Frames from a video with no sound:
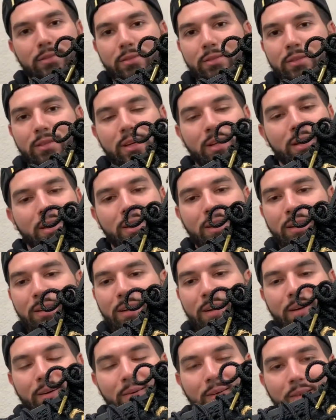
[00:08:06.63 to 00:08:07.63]
are,
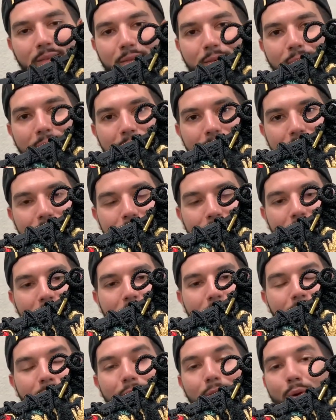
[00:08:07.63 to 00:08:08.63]
I don't
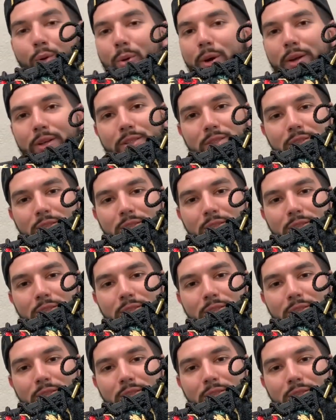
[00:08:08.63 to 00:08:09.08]
even know where to